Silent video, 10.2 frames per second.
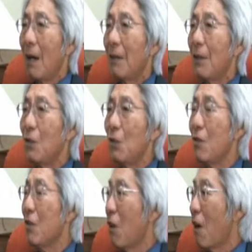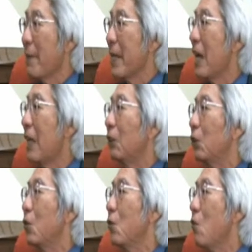the Union Army had
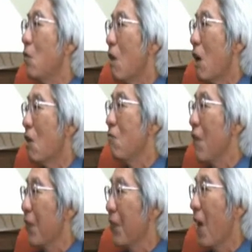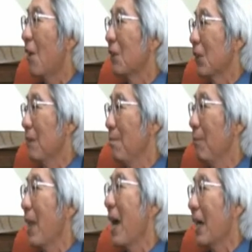200,000
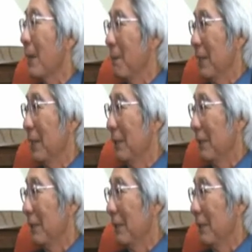black men